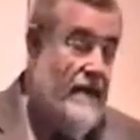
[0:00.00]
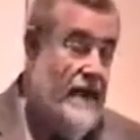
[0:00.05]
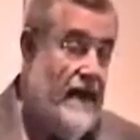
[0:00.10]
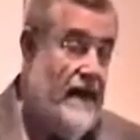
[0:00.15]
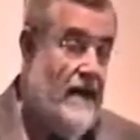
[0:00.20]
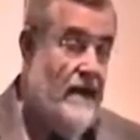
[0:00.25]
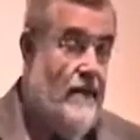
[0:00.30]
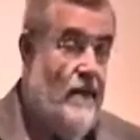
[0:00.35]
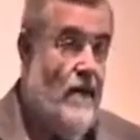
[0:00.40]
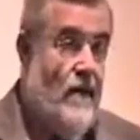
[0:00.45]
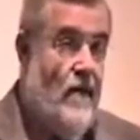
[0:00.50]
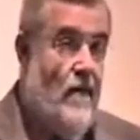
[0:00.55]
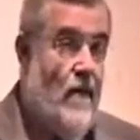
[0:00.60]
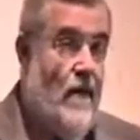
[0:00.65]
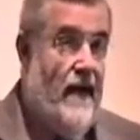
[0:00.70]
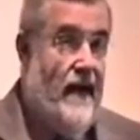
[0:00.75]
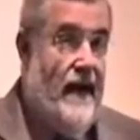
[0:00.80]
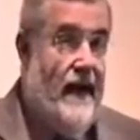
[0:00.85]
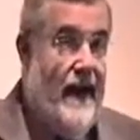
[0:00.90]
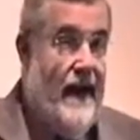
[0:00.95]
They could put
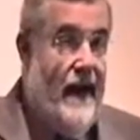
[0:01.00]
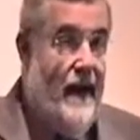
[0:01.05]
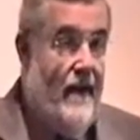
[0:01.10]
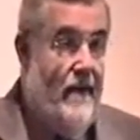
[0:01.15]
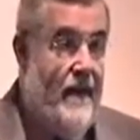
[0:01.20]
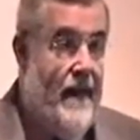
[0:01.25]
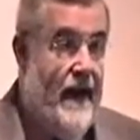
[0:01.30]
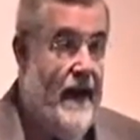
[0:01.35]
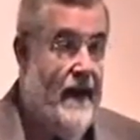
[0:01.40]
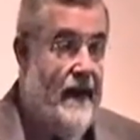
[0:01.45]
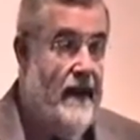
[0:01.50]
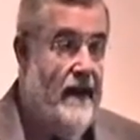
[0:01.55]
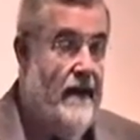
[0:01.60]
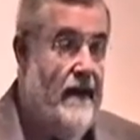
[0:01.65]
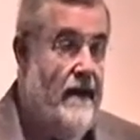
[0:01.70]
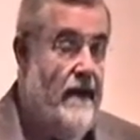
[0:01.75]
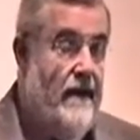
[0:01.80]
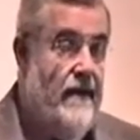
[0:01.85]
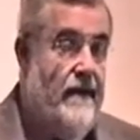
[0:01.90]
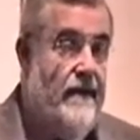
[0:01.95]
what? Airbag
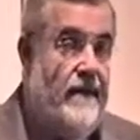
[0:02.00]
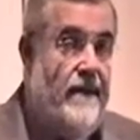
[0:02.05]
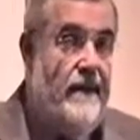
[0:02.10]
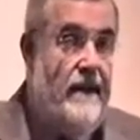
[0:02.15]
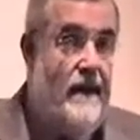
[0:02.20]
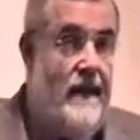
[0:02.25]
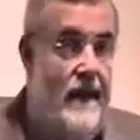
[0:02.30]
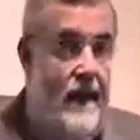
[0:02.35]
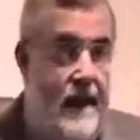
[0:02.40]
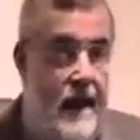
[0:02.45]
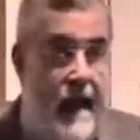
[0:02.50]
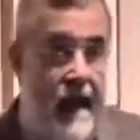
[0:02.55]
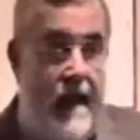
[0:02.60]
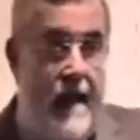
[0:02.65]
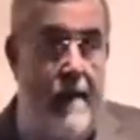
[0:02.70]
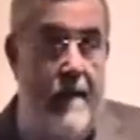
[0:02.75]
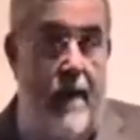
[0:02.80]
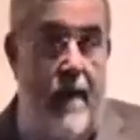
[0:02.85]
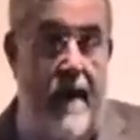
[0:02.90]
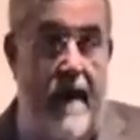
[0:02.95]
in? They
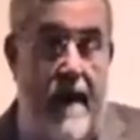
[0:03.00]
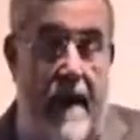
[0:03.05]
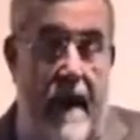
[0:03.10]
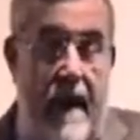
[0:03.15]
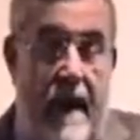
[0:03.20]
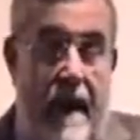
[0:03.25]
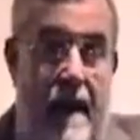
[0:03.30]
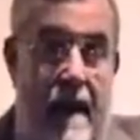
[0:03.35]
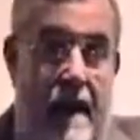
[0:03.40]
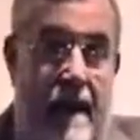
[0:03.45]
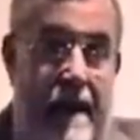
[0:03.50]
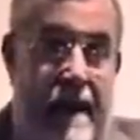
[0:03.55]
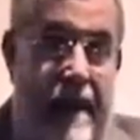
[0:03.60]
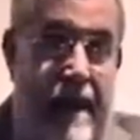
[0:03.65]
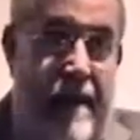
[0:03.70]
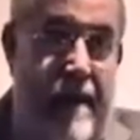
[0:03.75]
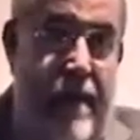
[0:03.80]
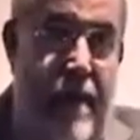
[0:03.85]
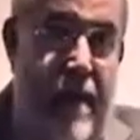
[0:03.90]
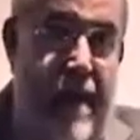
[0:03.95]
could put, they
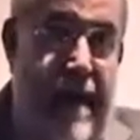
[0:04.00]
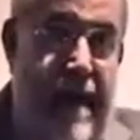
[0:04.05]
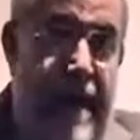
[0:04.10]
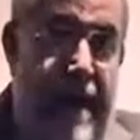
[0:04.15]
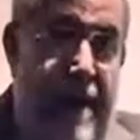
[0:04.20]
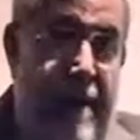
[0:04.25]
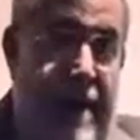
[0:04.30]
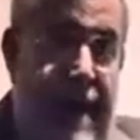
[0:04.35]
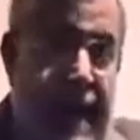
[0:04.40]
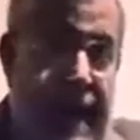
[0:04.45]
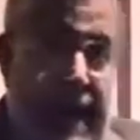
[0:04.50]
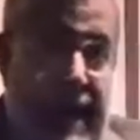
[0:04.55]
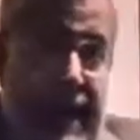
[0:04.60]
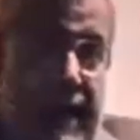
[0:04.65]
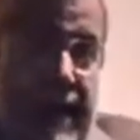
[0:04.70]
could put an airbag